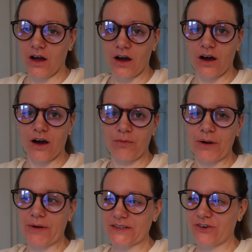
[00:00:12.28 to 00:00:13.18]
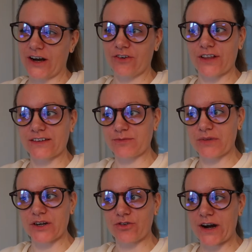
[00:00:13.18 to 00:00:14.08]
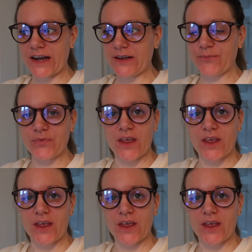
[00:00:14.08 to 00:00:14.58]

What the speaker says: My mental health hasn't been great,